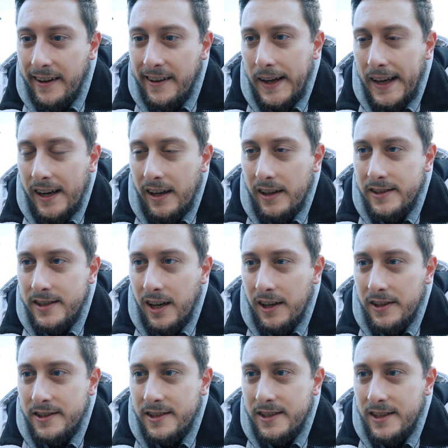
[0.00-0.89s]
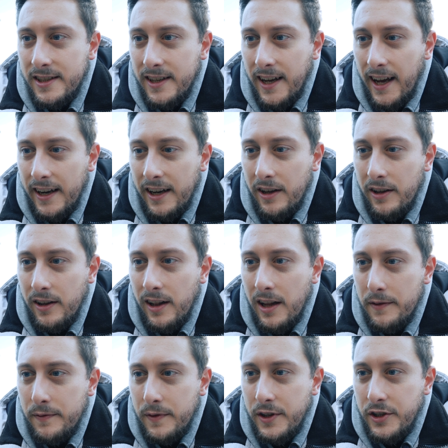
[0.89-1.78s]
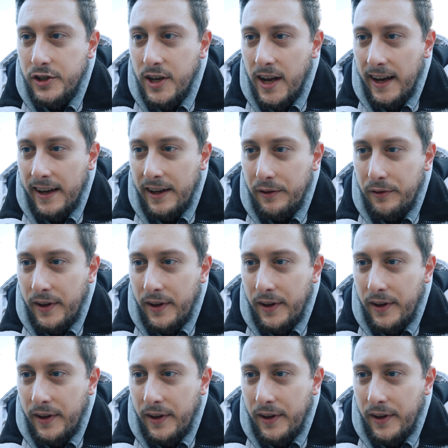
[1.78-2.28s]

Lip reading: We get our dust and our lovely jacket.